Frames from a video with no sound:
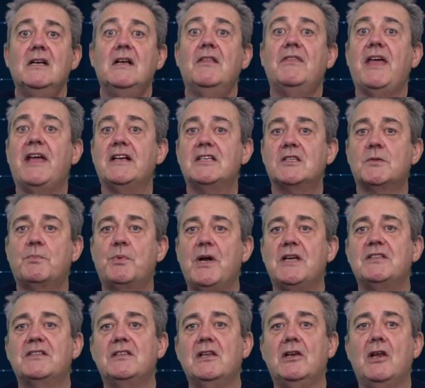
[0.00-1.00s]
They
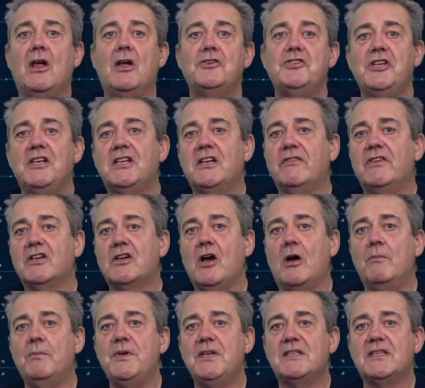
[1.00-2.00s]
express the logic of a
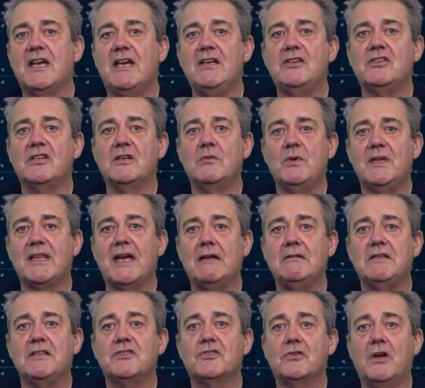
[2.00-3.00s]
computation without
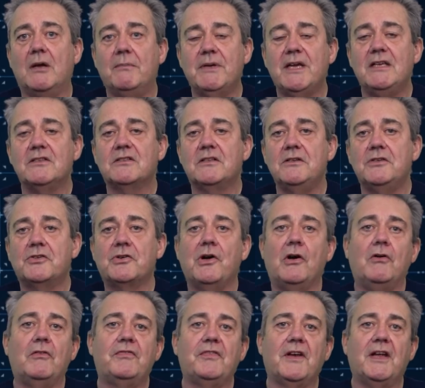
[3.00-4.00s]
describing its
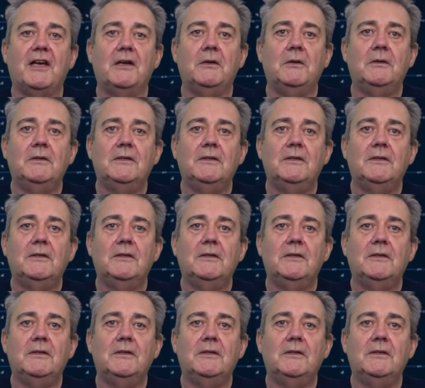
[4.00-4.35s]
control flow.